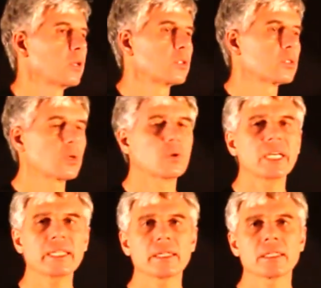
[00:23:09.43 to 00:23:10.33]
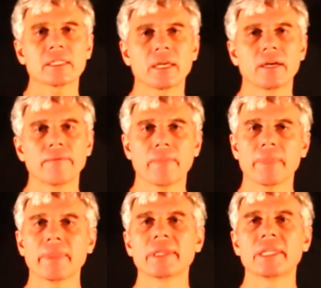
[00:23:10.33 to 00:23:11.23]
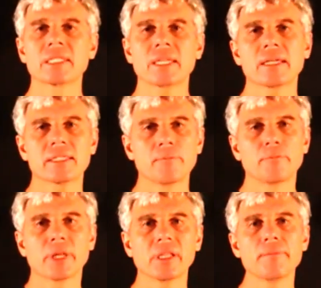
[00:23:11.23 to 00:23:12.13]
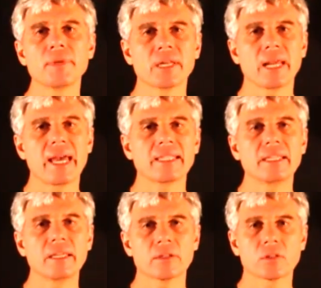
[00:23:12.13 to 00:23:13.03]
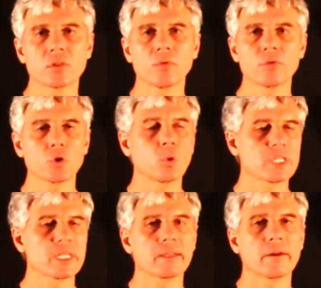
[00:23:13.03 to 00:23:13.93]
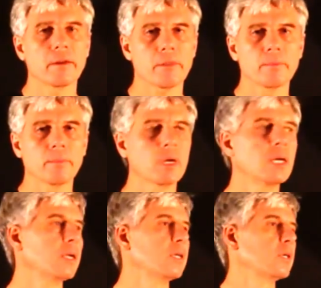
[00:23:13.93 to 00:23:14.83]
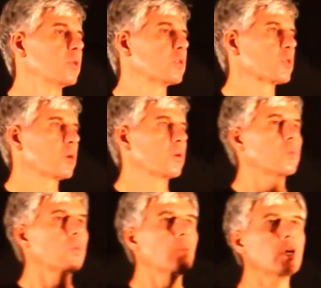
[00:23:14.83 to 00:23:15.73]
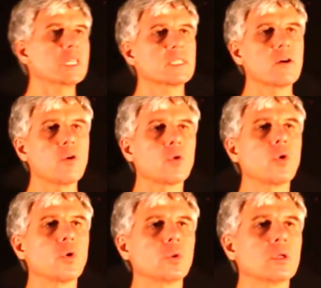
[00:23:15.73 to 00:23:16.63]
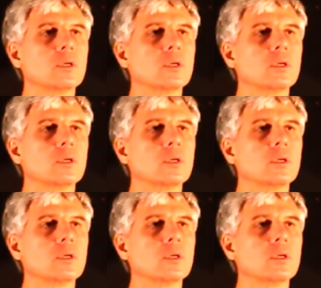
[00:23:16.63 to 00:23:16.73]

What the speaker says: So let us discuss some preliminary ideas of Shor's algorithm. So what is our goal?